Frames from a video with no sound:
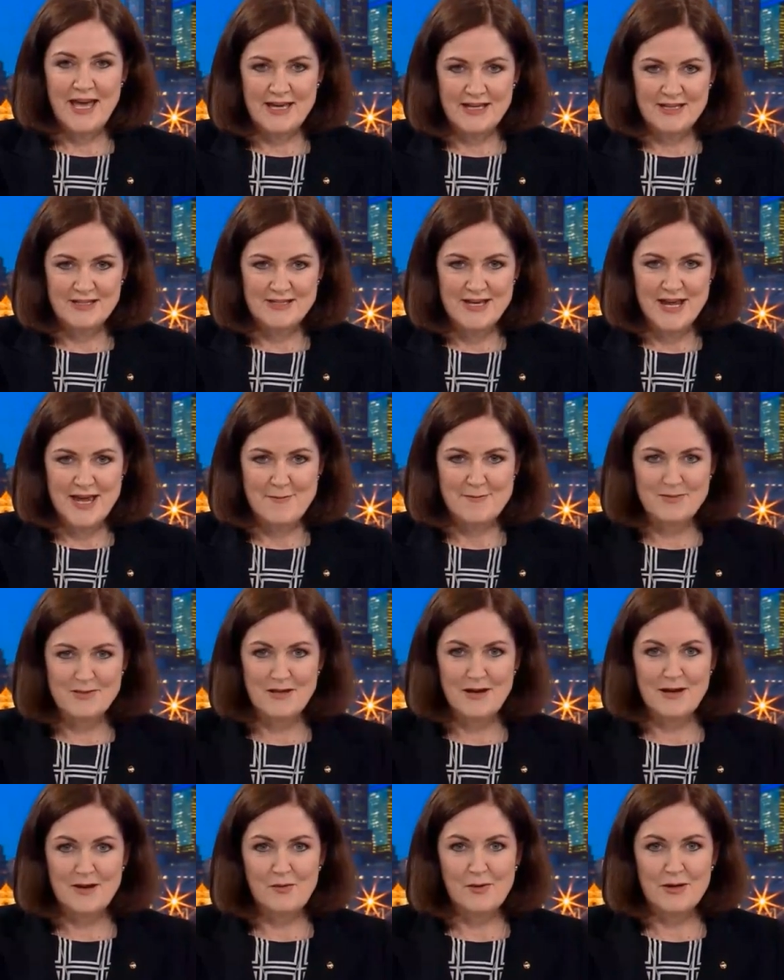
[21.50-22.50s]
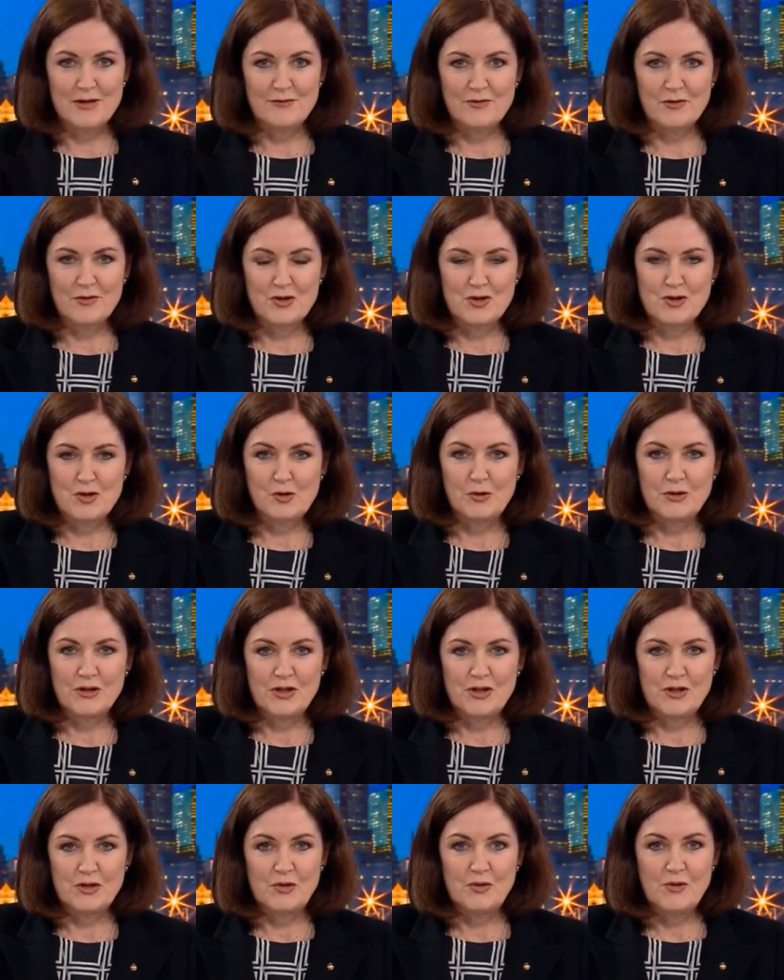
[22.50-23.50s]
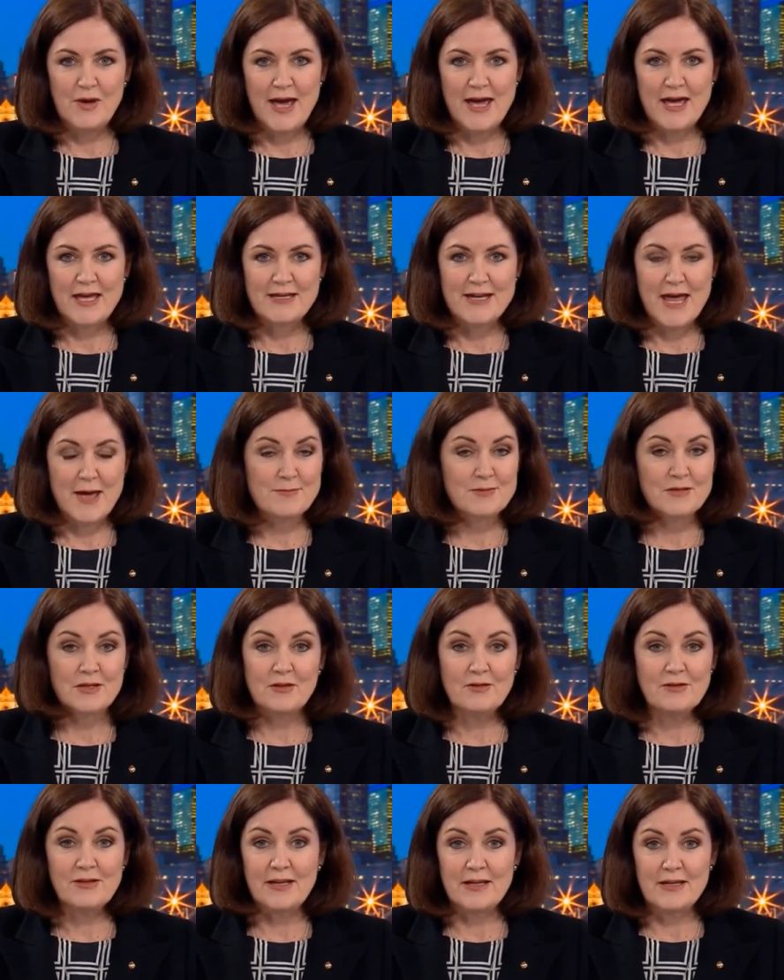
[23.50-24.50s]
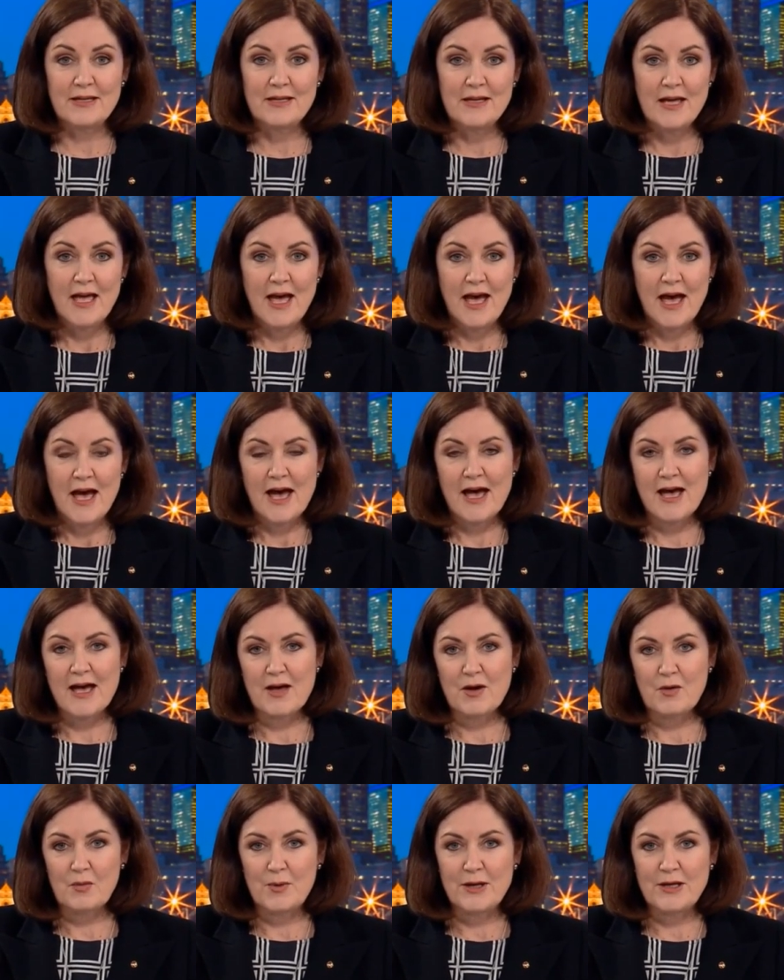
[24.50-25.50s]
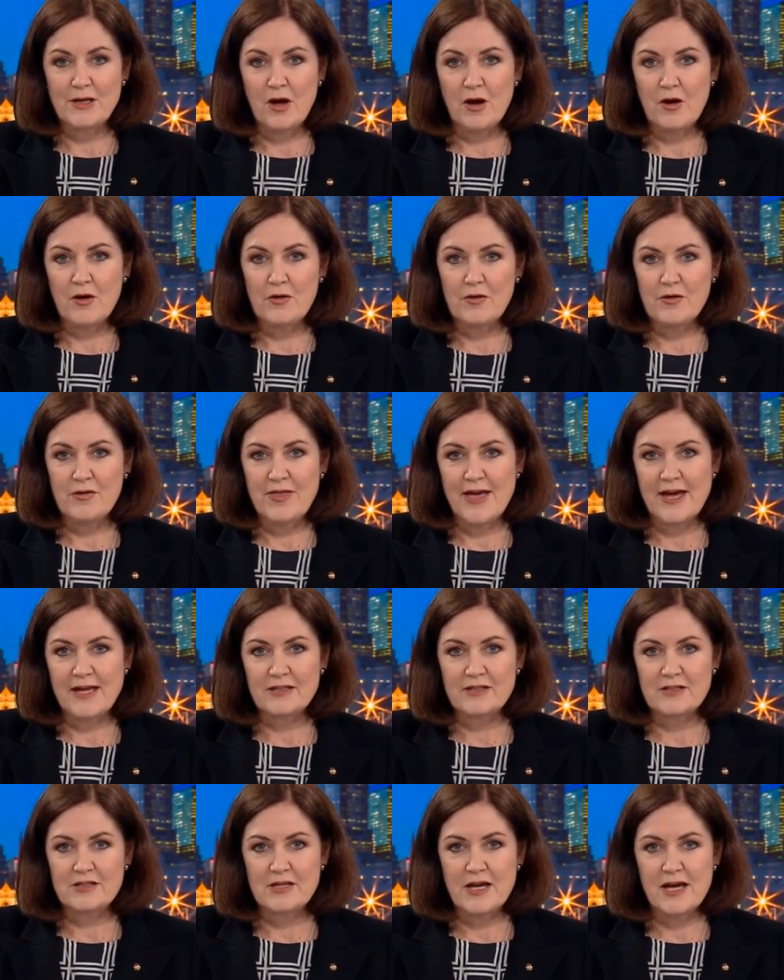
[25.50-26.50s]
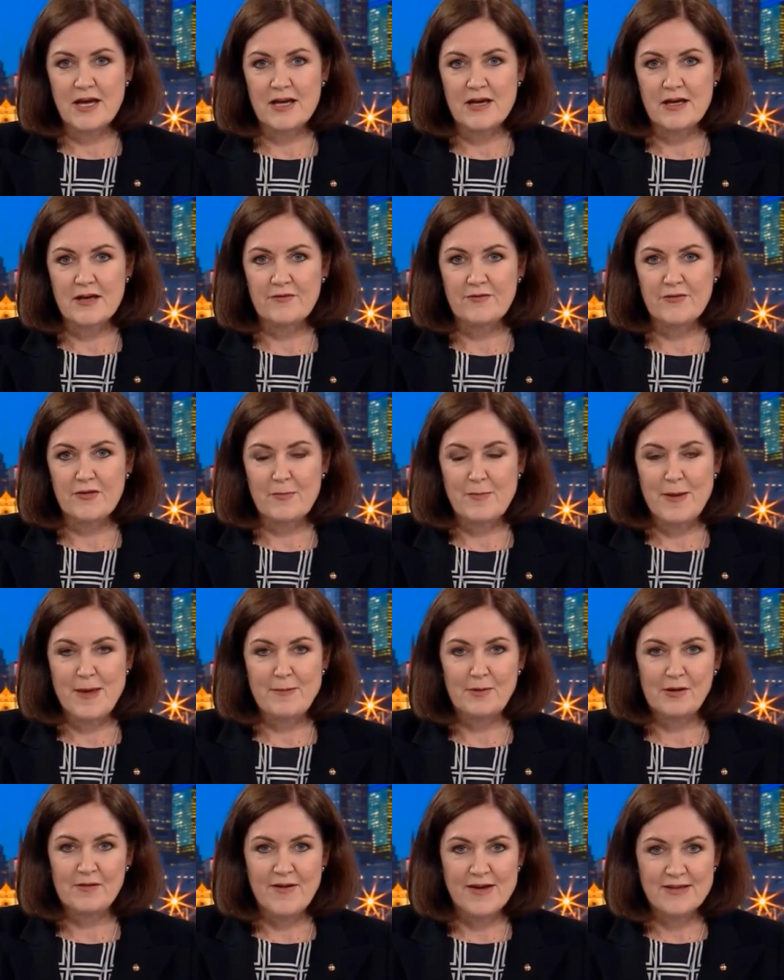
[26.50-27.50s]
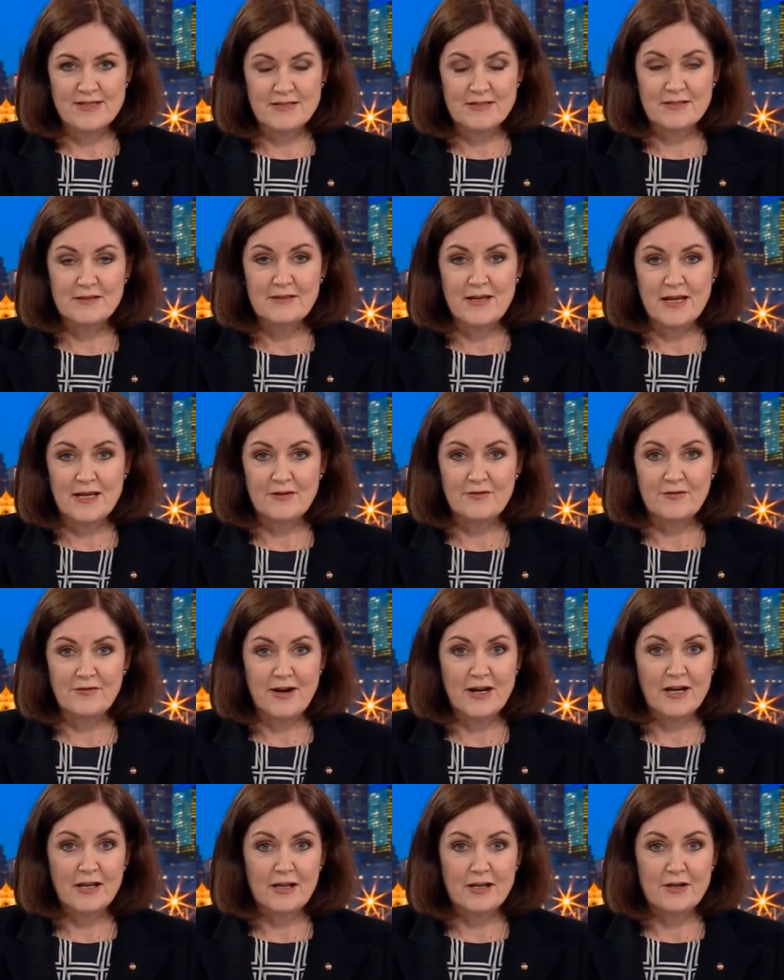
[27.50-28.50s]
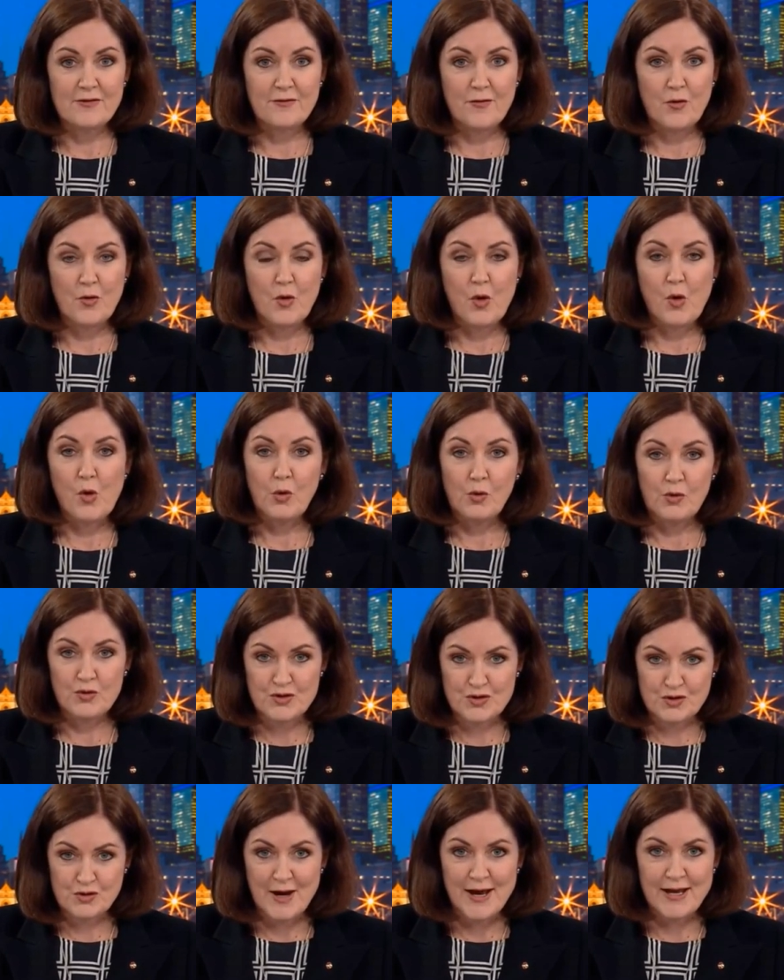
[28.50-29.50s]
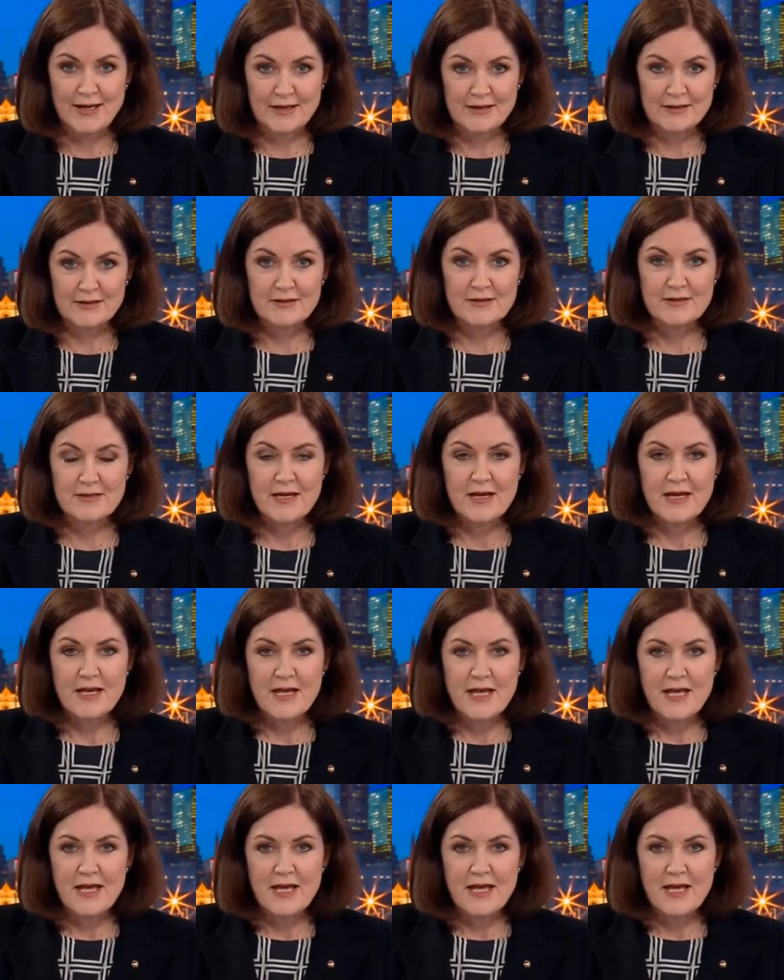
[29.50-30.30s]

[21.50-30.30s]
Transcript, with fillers: and absolutely wonderful to join you. And absolutely, uh, we know that uh, for the people of Aston, and frankly for all Australians,